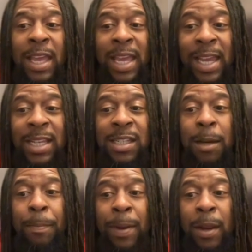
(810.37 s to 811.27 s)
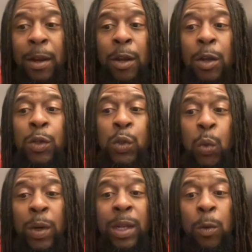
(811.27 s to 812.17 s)
each appear
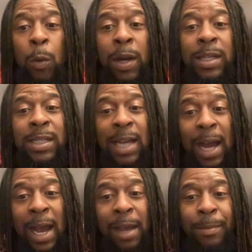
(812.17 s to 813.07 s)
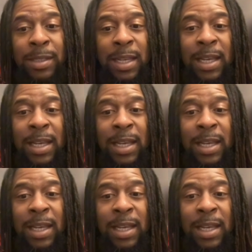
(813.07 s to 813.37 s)
21 times.